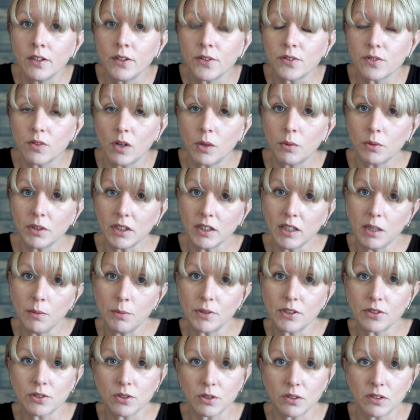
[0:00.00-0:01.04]
So I want to keep
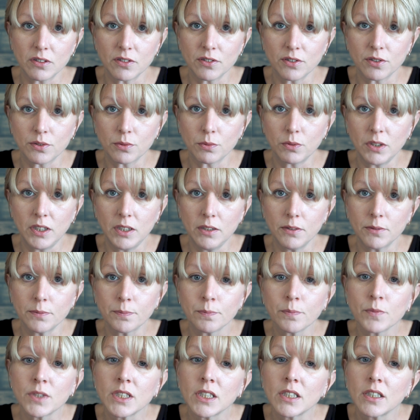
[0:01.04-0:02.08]
this short and sweet.
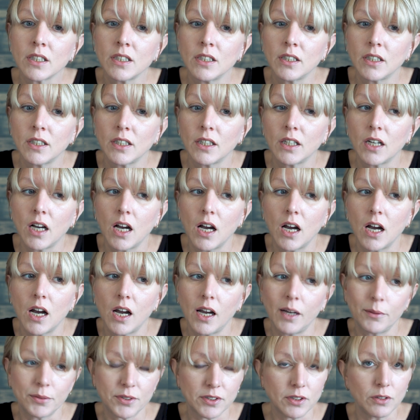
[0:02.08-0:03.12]

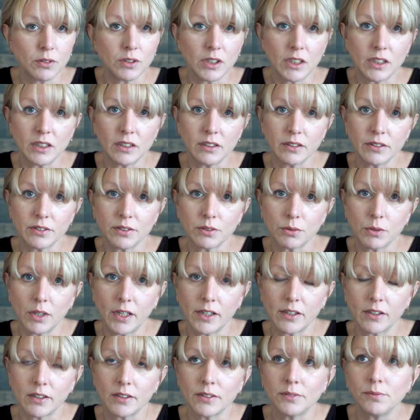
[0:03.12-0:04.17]
I'm still knitting the
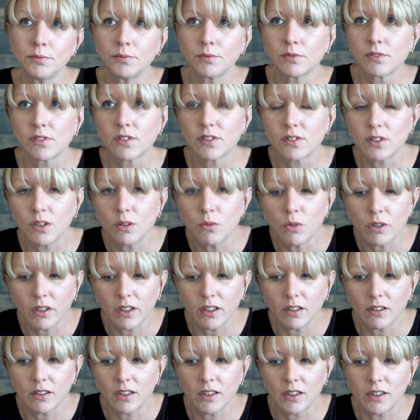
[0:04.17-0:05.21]
sweater, still
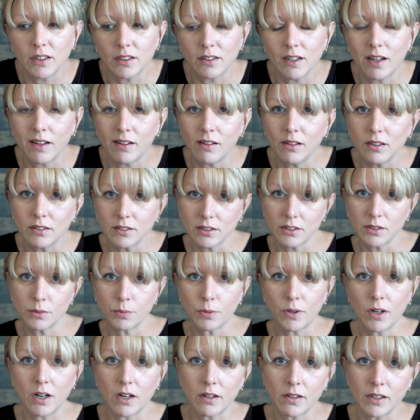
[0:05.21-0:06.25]
working on it. I halted the
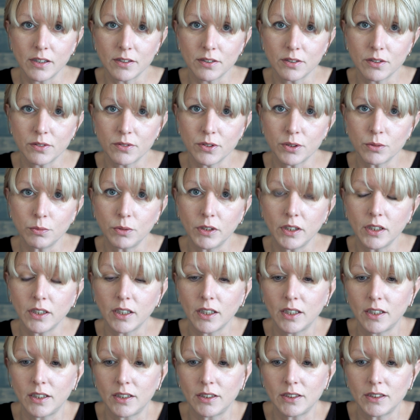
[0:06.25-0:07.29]
progress over the
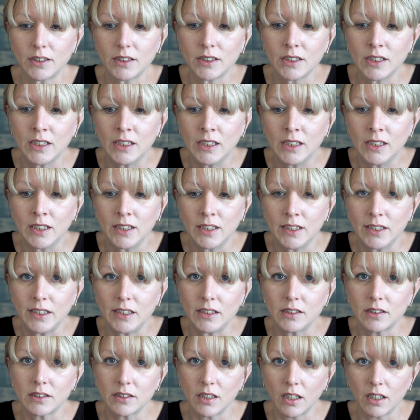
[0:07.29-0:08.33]
weekend
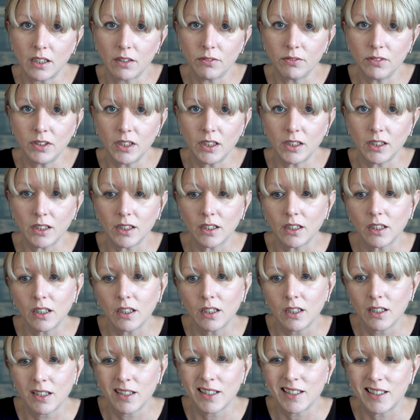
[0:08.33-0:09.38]
instead of
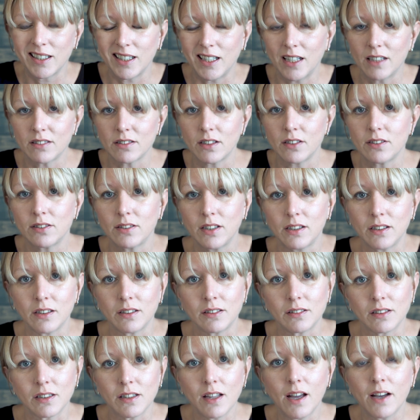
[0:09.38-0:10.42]
knitting. As I stated
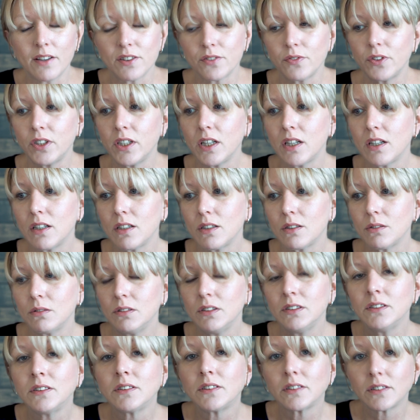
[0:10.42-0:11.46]
in the last
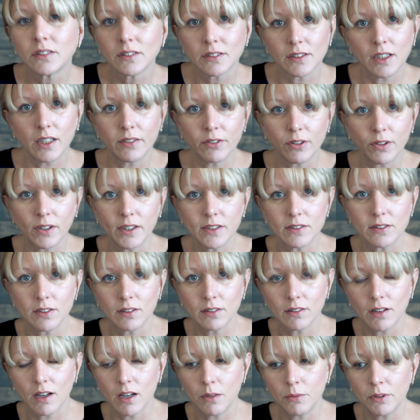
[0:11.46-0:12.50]
video, I have a
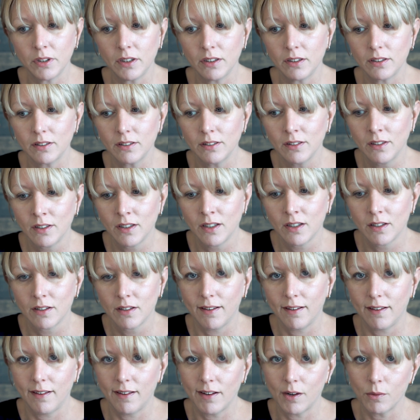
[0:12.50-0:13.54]
grandson coming
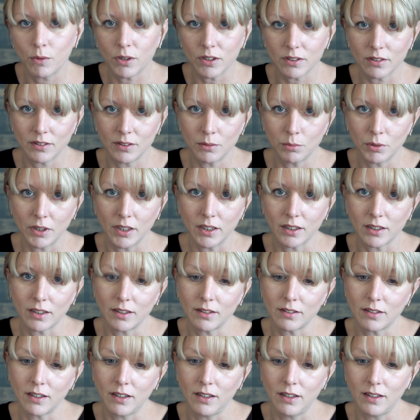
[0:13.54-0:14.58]
and I worked on the
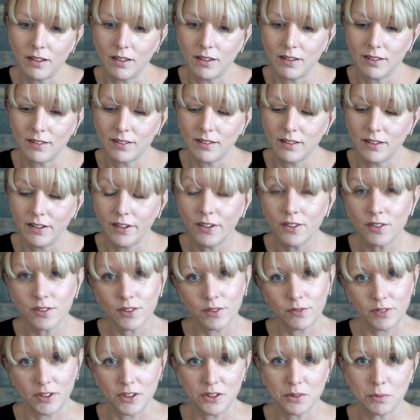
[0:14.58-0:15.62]
blanket. And here's
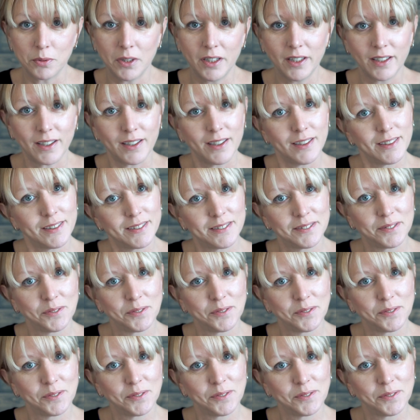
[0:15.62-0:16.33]
the finished blanket.